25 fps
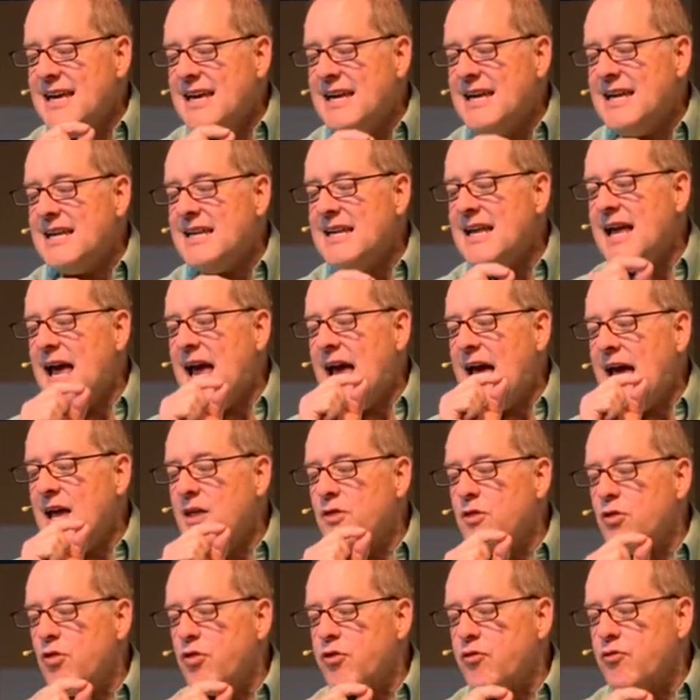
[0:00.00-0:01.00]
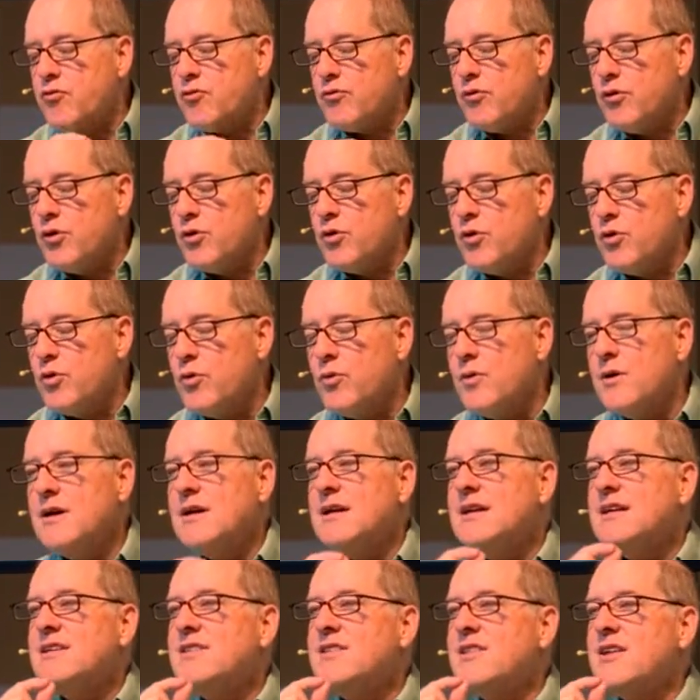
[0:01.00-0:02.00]
in and
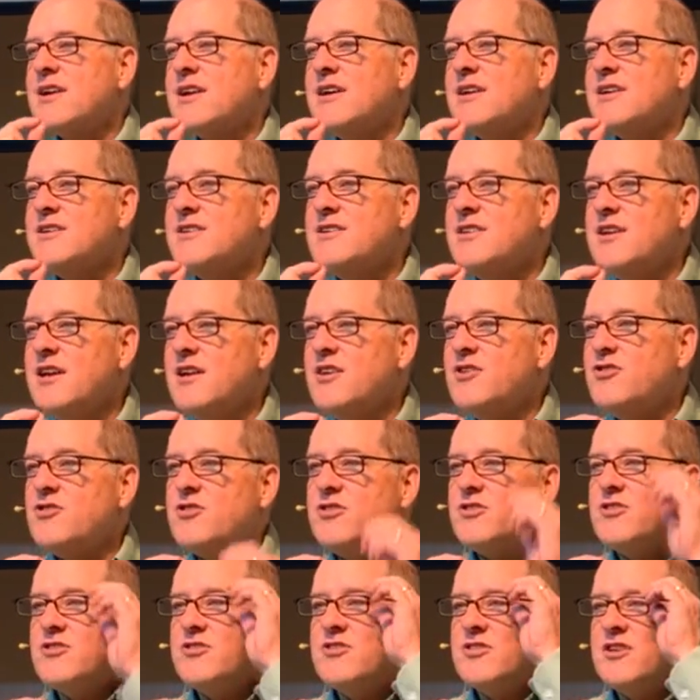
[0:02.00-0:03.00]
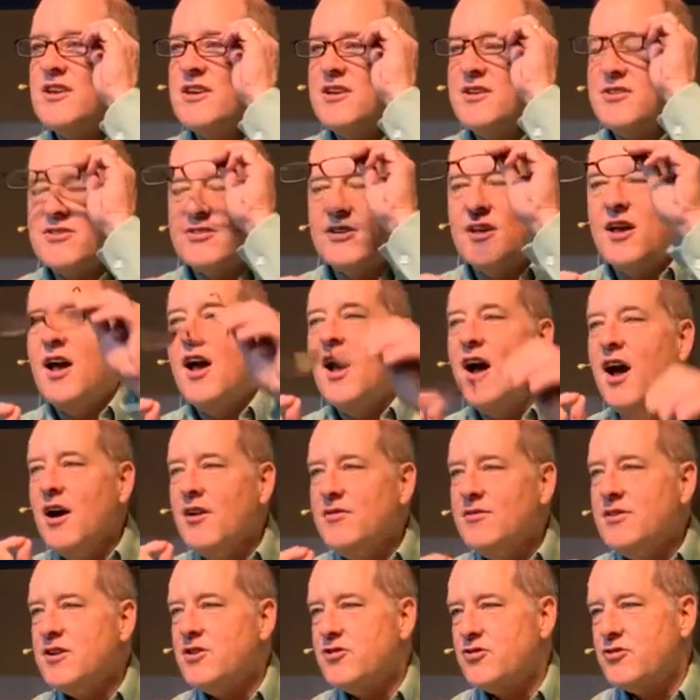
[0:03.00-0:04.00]
through the contingencies
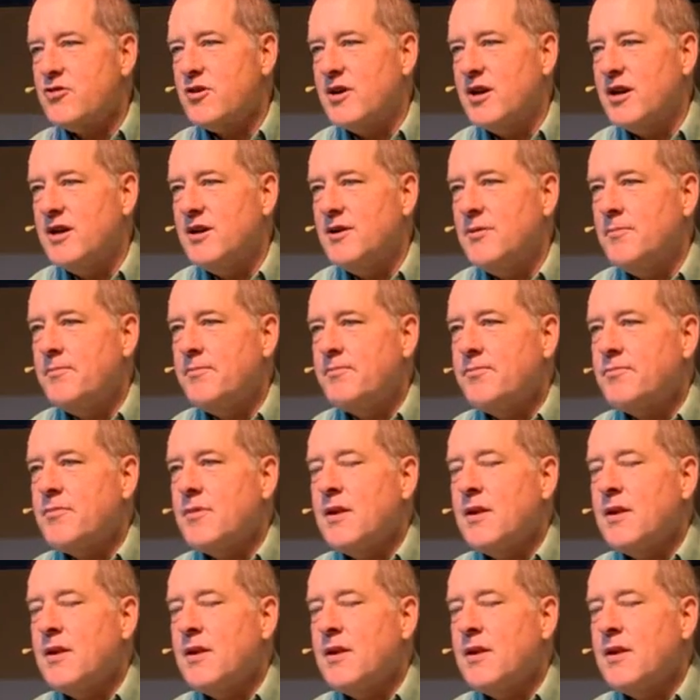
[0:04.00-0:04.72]
of history.